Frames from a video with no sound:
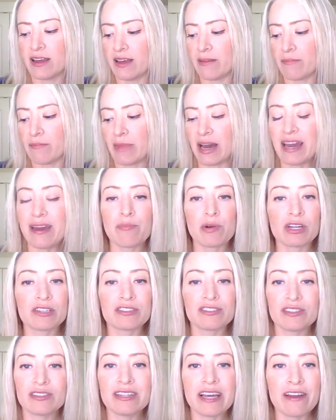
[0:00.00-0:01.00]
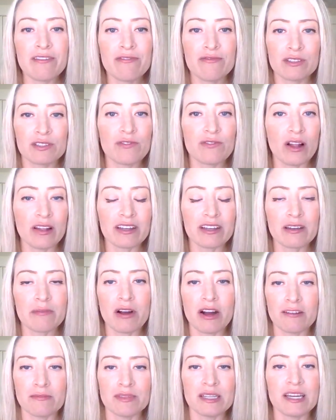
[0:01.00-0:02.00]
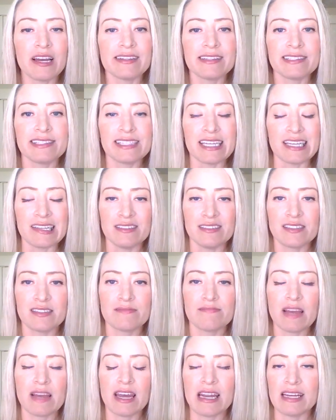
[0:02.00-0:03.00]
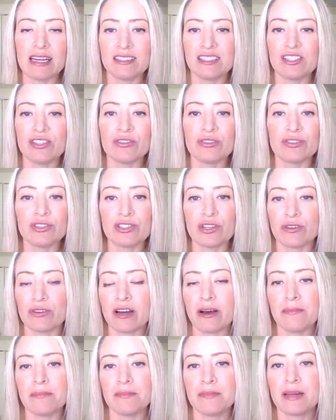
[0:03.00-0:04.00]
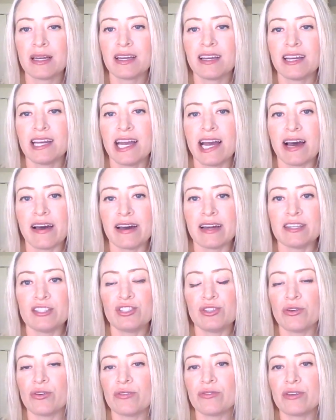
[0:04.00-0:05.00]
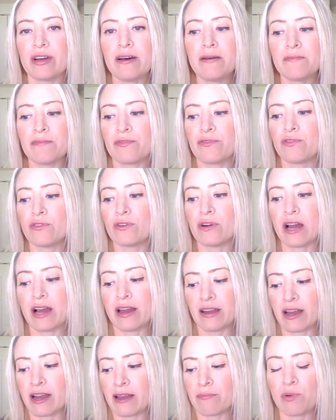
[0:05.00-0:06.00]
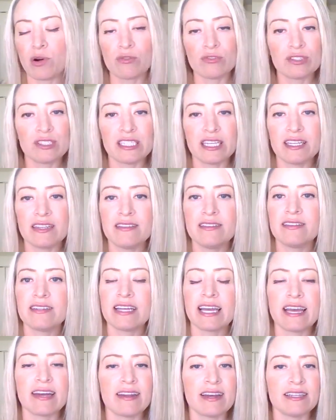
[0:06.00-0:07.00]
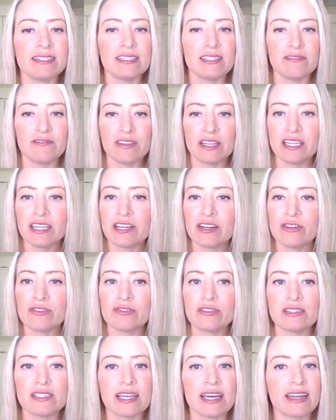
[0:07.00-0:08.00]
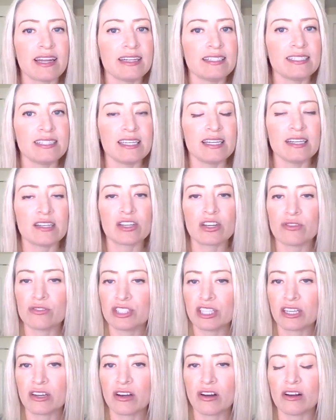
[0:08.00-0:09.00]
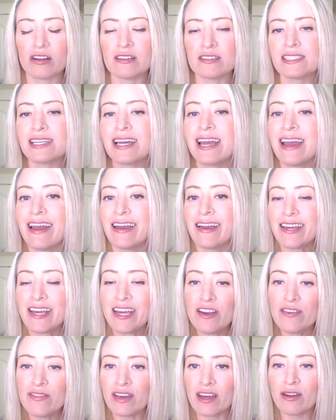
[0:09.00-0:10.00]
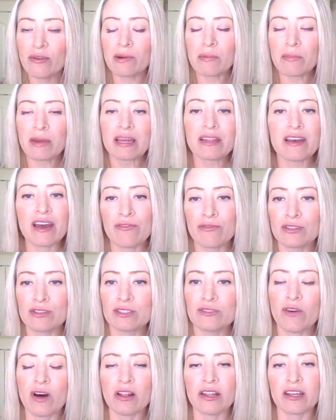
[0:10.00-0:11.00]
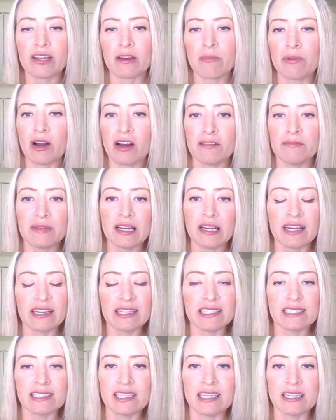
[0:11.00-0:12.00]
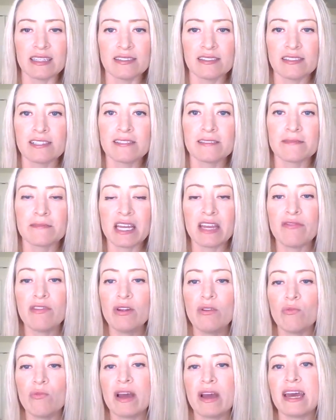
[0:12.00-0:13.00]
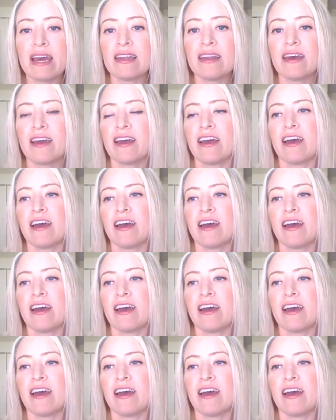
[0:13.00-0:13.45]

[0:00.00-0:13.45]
my personal life was falling apart behind the scenes, and I still showed up. I showed up and I posted and I did videos and I did coaching calls, even when my life was falling apart behind the scenes, even when